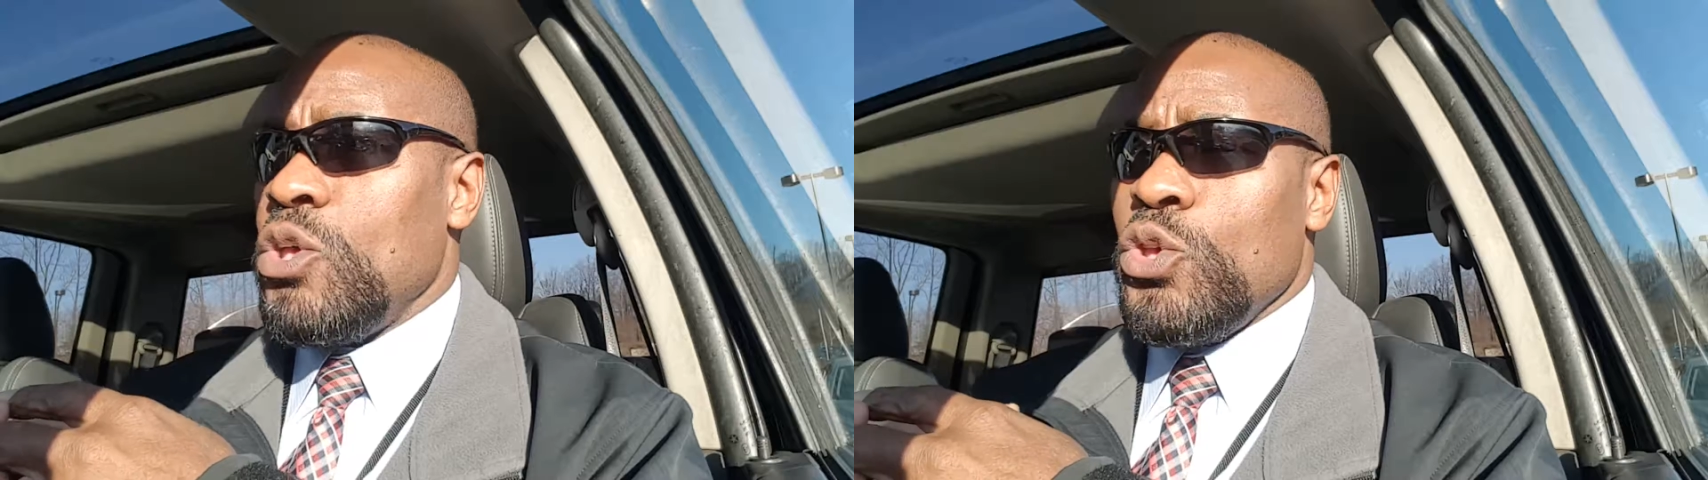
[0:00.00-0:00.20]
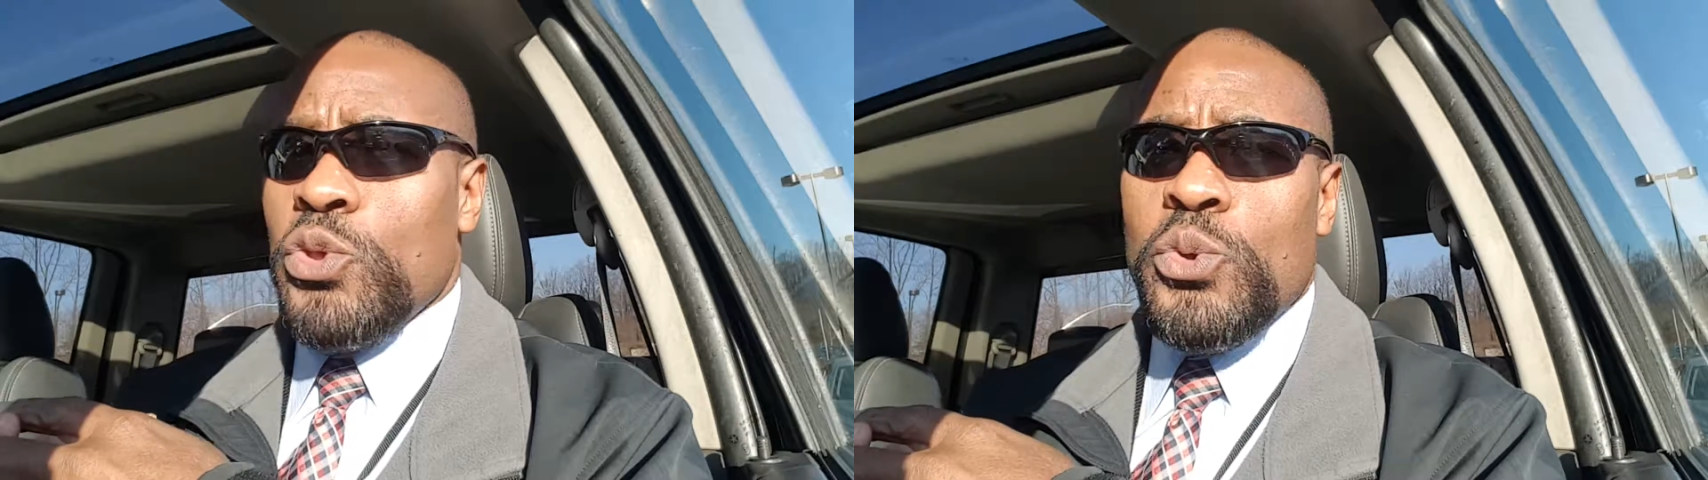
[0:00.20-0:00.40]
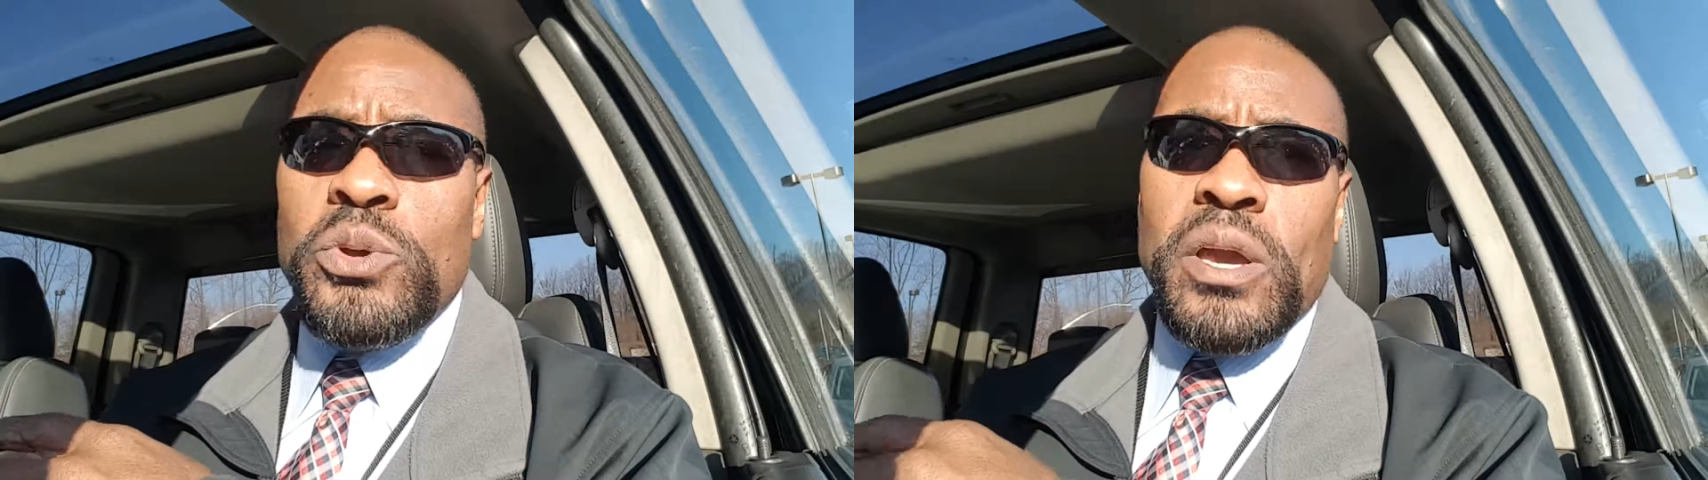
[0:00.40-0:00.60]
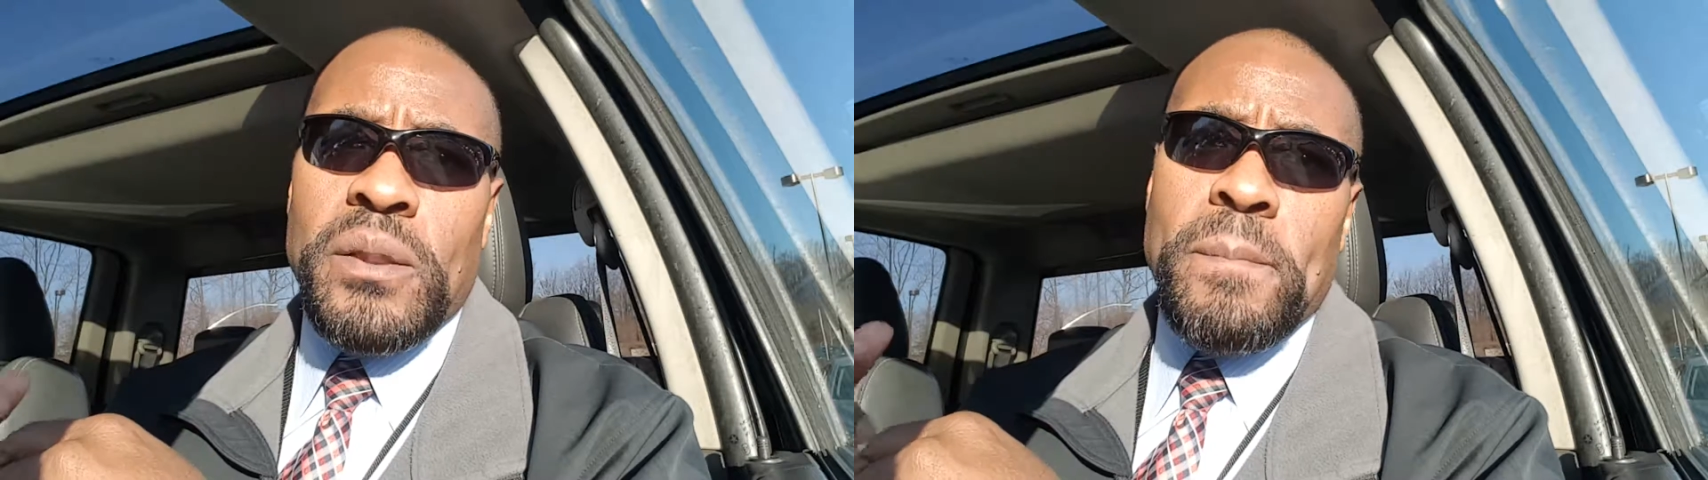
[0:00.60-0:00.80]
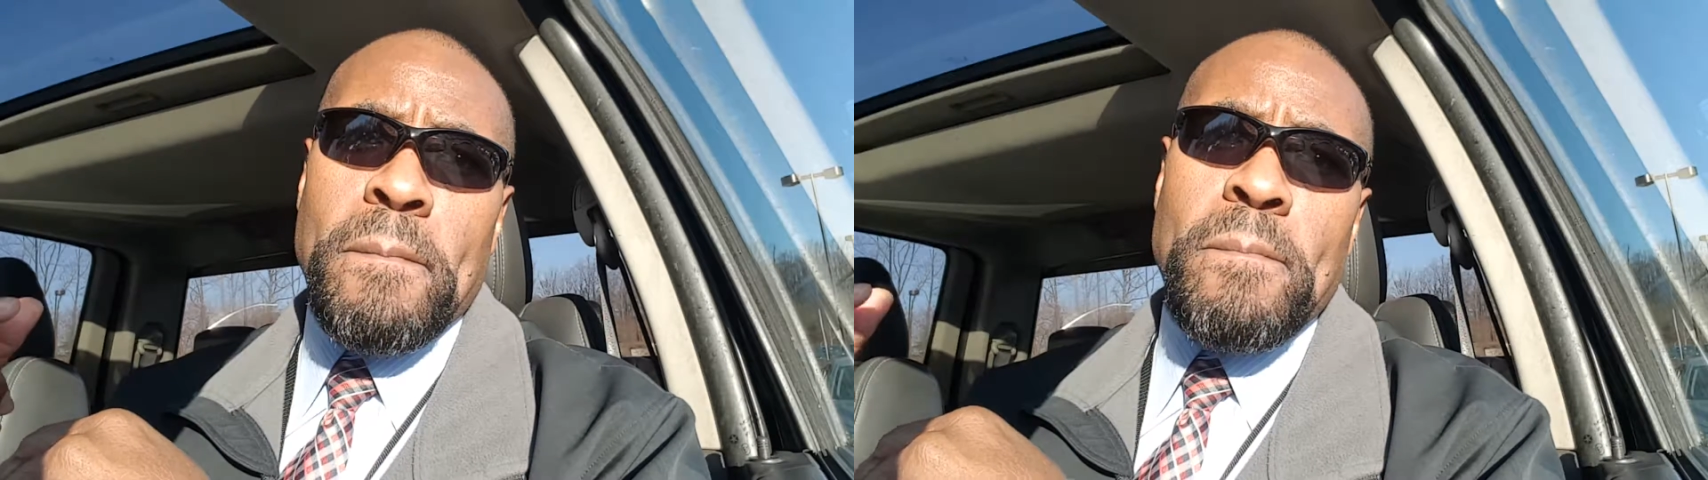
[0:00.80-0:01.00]
you
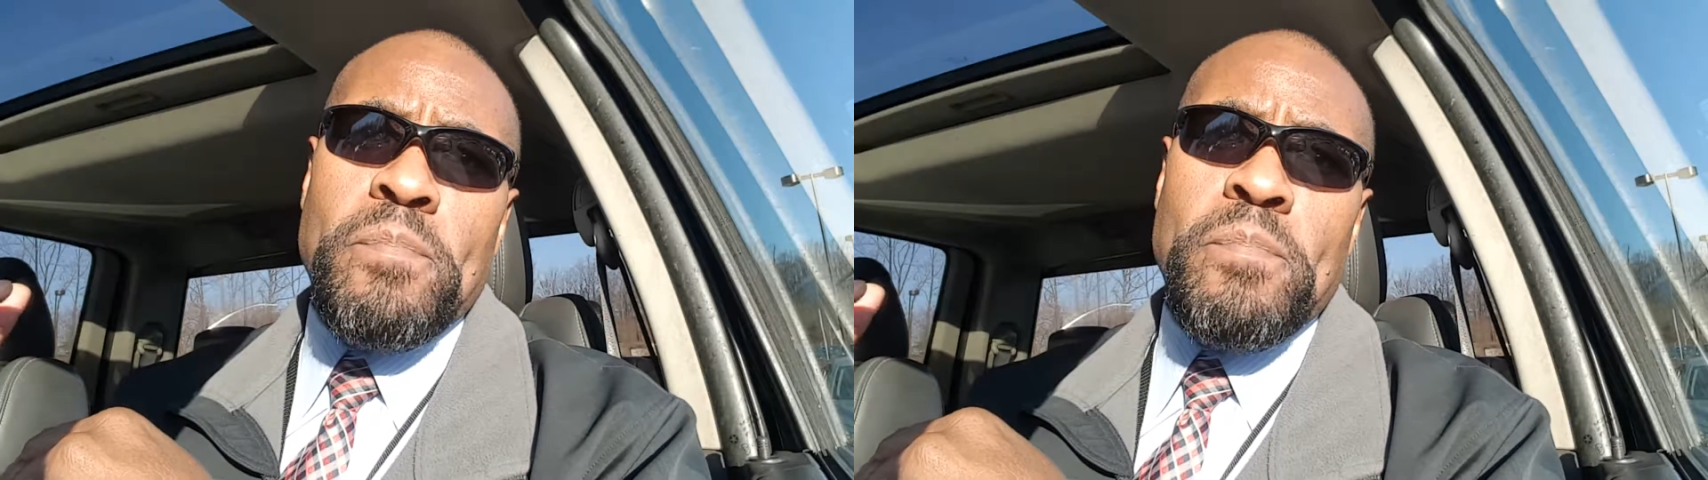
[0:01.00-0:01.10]
could